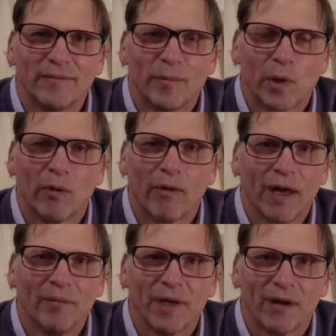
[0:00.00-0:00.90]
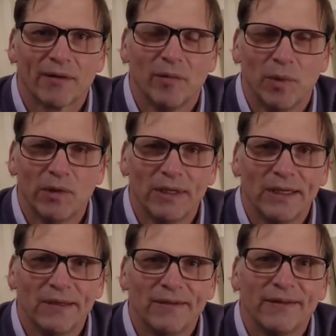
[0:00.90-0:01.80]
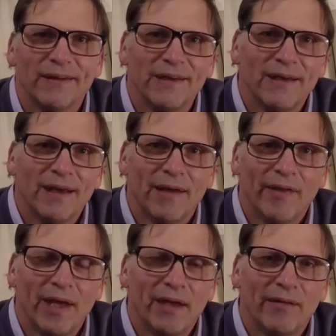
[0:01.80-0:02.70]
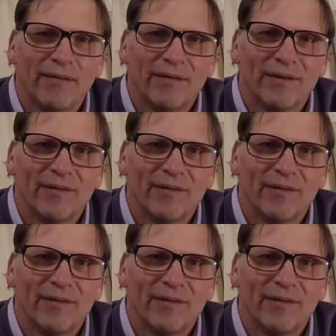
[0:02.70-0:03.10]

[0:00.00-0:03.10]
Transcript: program in our community. And then